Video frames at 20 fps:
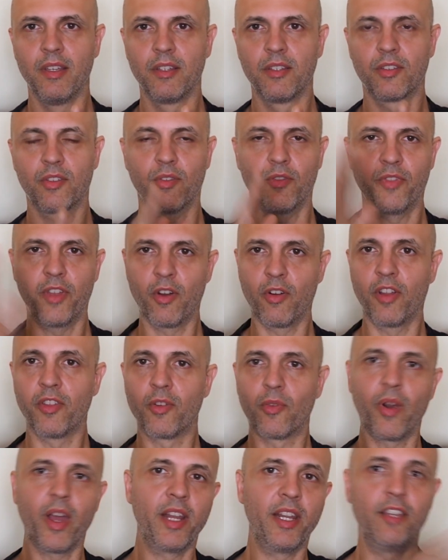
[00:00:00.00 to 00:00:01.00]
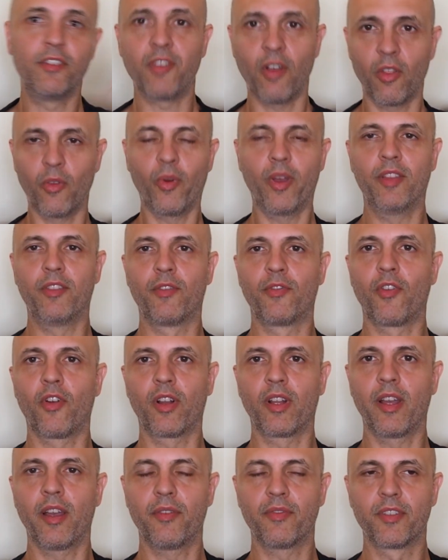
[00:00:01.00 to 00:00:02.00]
so if they're on the right, he's all the way on the far
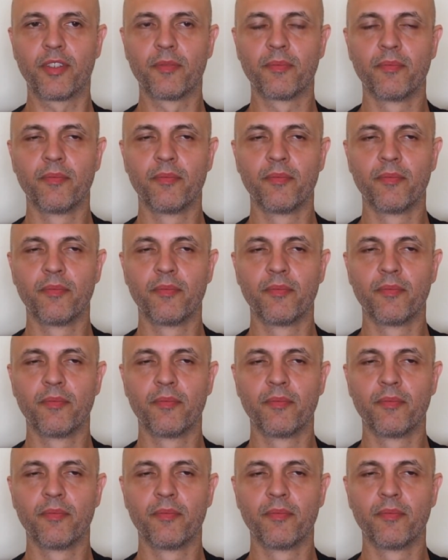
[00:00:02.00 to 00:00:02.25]
left.